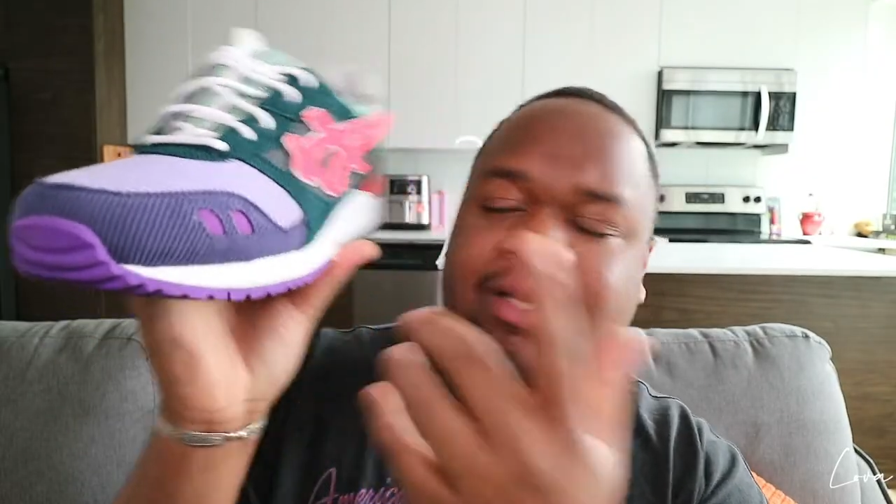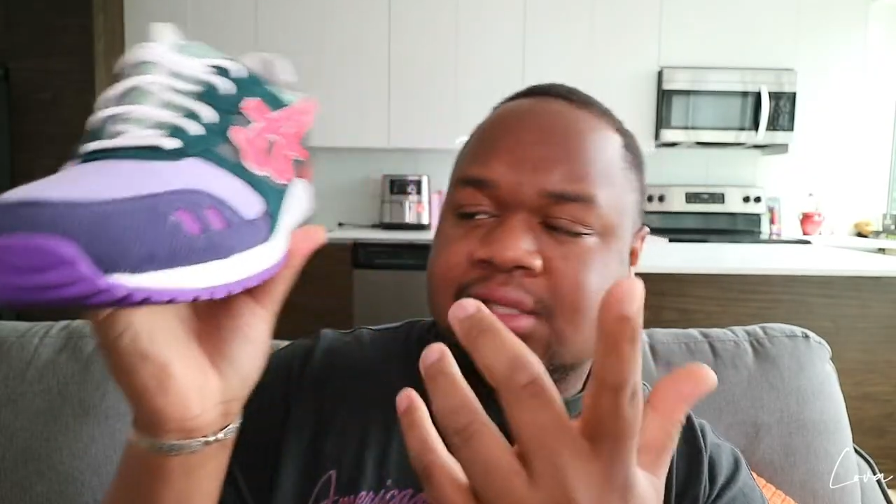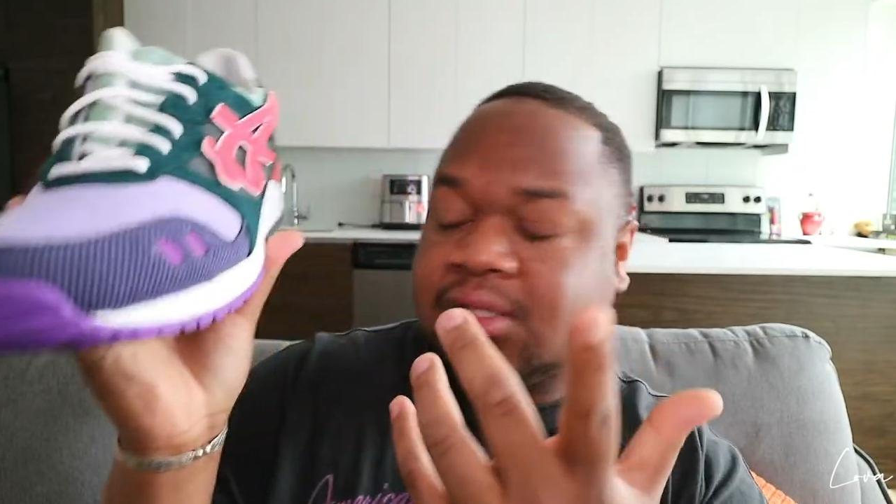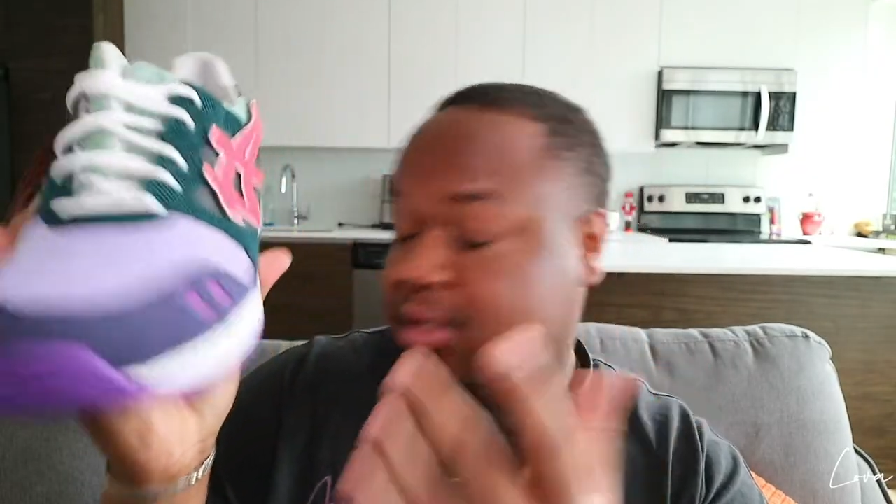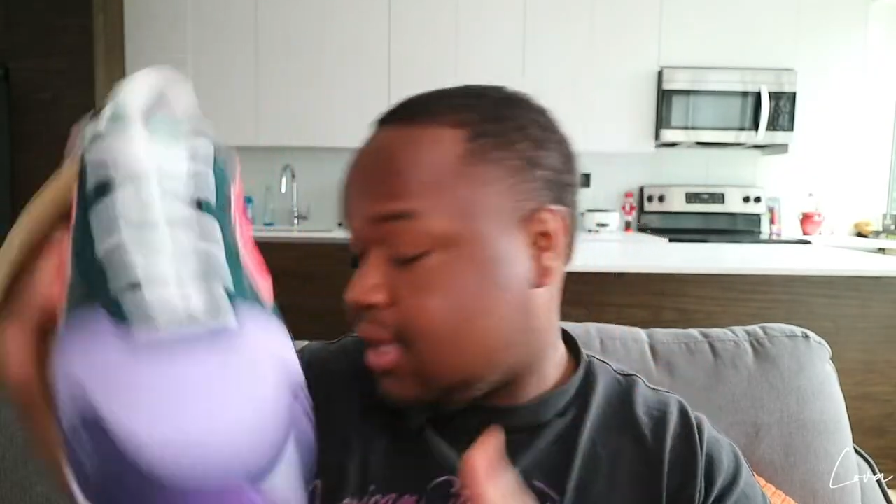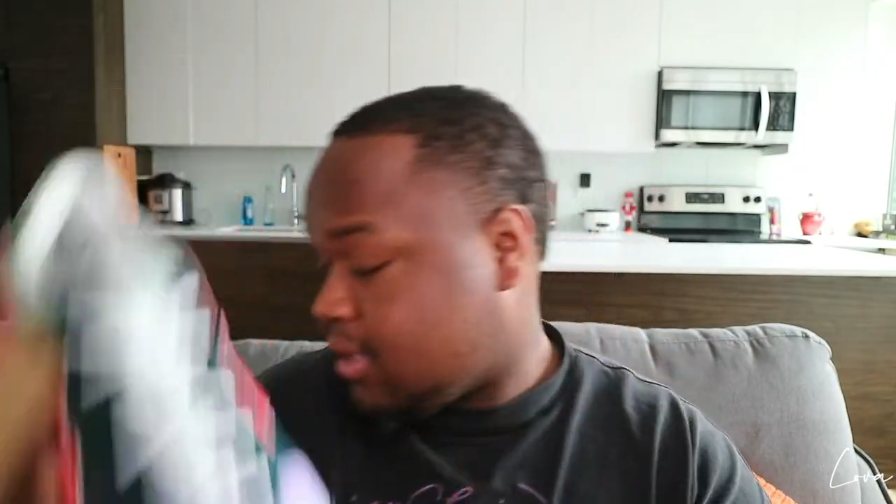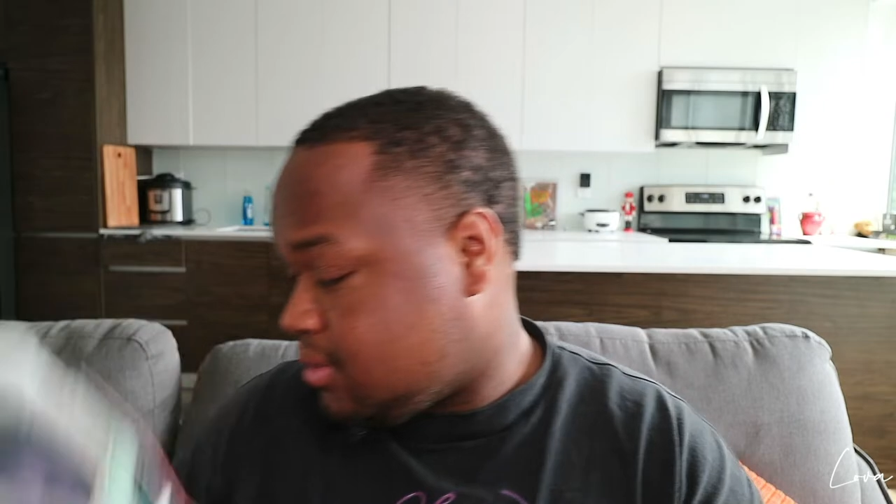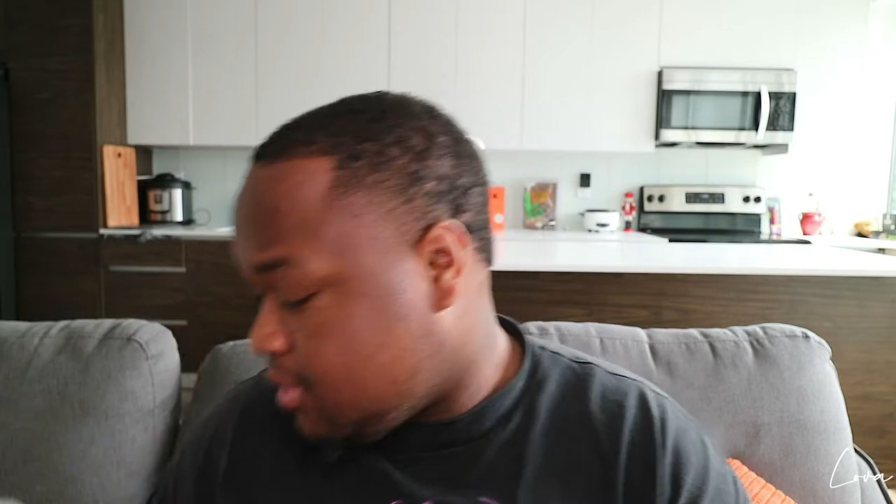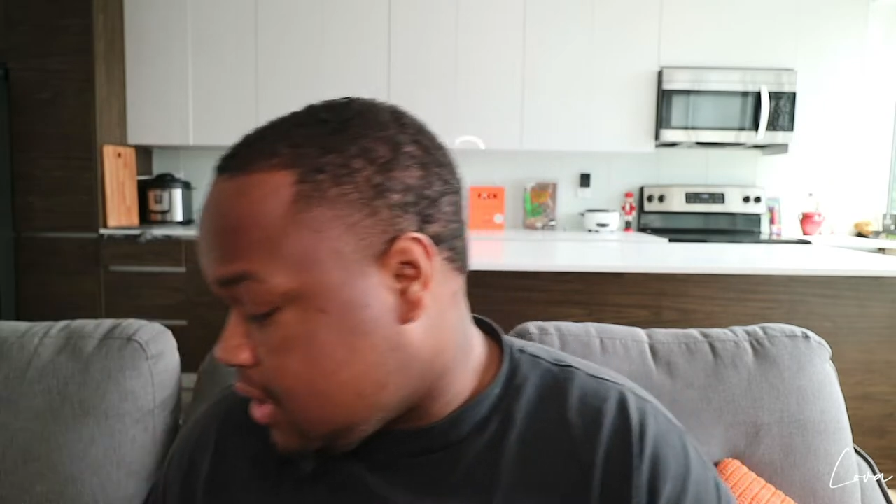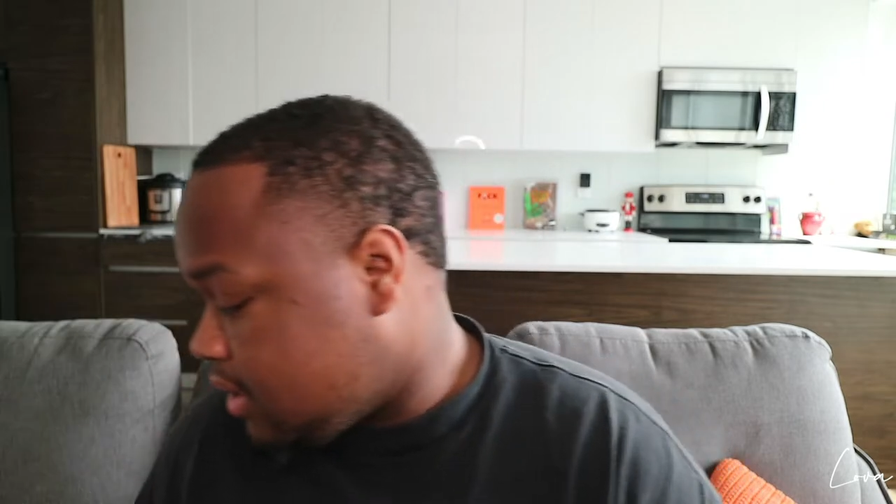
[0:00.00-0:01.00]
That looks looks hot
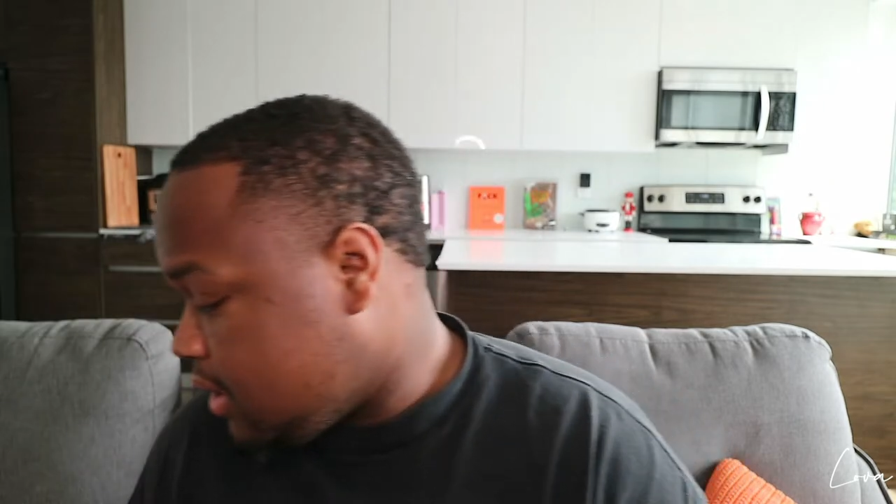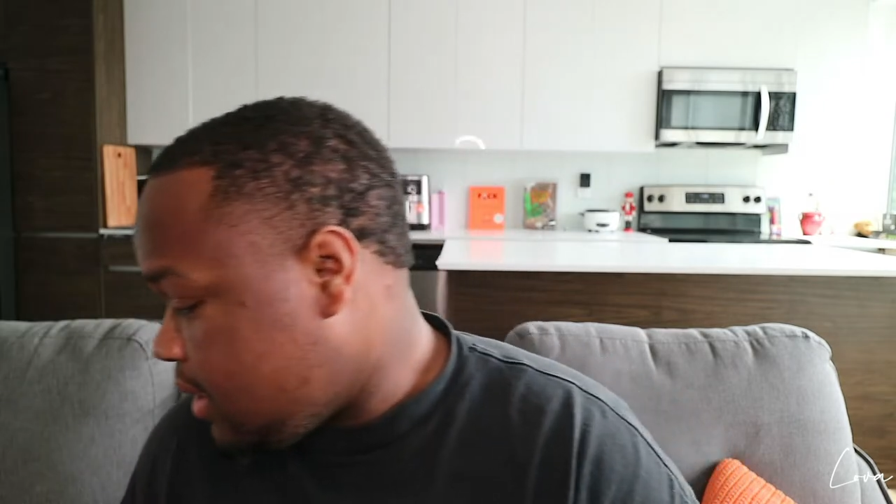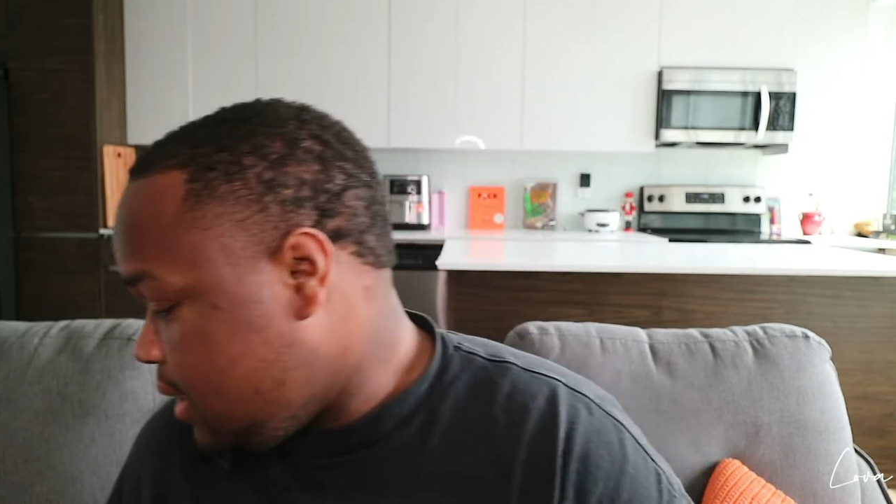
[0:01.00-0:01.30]
to me.